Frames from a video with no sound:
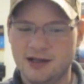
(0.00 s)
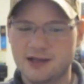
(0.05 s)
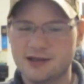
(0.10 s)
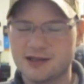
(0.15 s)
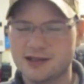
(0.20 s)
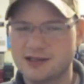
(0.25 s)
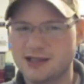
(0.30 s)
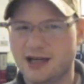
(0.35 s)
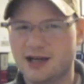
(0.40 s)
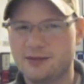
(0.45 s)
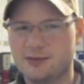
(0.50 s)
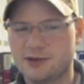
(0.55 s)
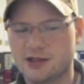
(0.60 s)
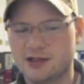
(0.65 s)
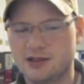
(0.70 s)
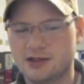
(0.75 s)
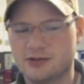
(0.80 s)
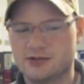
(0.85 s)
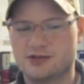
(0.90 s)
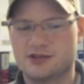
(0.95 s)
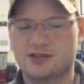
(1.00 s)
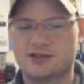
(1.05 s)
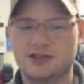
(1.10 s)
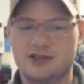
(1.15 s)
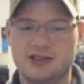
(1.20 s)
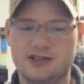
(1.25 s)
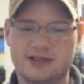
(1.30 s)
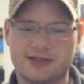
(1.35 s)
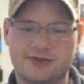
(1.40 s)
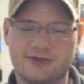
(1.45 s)
The dominant notes
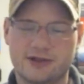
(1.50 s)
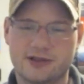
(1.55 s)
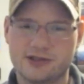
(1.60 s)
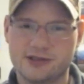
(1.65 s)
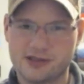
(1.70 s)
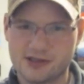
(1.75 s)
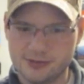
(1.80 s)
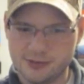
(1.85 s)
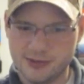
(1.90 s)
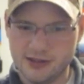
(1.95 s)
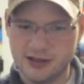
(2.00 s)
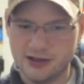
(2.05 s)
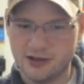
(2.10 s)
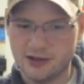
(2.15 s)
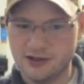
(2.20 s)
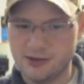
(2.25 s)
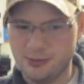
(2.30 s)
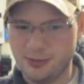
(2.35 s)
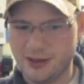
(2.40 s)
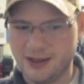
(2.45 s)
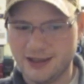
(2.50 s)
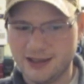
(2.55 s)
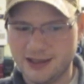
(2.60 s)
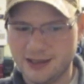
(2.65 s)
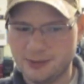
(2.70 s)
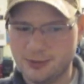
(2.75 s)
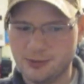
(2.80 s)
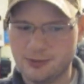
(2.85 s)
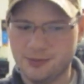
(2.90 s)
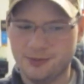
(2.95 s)
in this fragrance to me are the
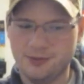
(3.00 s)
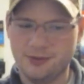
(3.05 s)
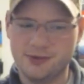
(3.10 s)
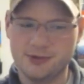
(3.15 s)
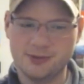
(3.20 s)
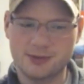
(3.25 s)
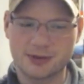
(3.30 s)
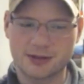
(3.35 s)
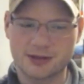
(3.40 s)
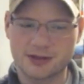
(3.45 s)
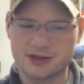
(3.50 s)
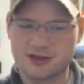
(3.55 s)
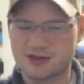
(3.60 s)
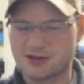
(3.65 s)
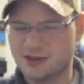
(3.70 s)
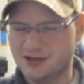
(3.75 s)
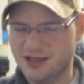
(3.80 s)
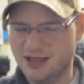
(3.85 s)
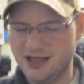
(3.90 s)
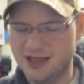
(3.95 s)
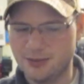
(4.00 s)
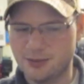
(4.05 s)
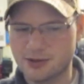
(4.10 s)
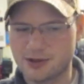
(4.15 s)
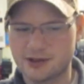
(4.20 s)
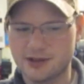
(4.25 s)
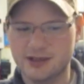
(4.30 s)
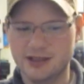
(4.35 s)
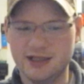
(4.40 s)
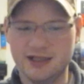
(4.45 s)
pineapple, the birch, the
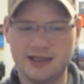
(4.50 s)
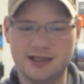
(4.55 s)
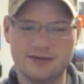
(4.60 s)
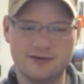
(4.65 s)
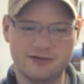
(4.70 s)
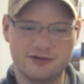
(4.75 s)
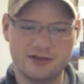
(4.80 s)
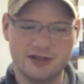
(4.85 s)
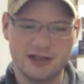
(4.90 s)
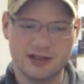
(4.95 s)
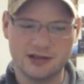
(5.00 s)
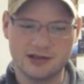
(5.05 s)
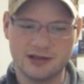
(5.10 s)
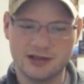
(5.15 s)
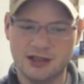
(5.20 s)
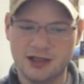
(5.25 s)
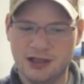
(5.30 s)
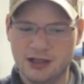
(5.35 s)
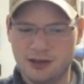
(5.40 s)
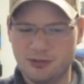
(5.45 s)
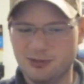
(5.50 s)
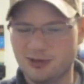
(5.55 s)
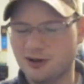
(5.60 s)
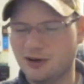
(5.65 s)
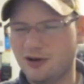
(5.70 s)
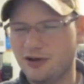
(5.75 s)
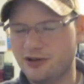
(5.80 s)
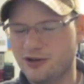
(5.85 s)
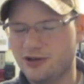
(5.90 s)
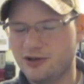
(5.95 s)
ambergris, and the vanilla. But
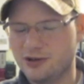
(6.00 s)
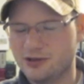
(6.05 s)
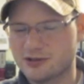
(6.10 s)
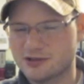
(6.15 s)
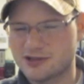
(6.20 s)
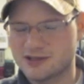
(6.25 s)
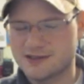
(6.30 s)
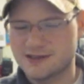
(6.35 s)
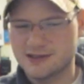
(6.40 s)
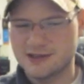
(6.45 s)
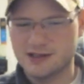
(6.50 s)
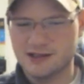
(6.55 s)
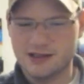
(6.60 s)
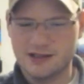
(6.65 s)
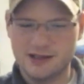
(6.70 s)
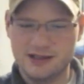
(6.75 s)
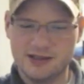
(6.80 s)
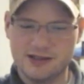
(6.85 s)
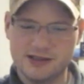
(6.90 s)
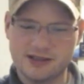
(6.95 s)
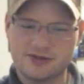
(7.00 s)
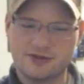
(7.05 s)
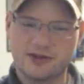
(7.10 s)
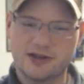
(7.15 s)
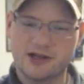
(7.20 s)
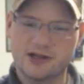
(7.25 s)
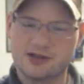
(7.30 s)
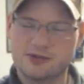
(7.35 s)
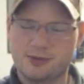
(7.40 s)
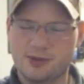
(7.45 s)
all the notes in this
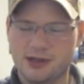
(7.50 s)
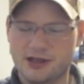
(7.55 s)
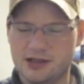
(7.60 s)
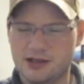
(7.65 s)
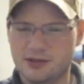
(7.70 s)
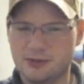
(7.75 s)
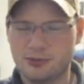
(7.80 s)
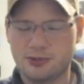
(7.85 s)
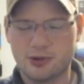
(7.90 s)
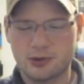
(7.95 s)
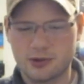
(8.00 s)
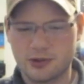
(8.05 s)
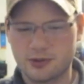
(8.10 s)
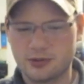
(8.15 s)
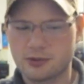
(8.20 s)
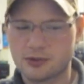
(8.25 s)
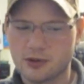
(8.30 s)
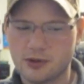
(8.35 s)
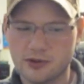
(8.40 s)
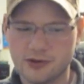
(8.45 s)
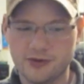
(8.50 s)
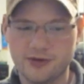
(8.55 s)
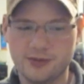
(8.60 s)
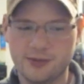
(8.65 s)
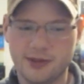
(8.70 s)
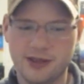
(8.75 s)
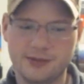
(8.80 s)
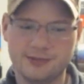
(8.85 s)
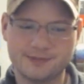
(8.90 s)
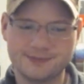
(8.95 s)
fragrance play an important role to
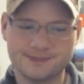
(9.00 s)
me.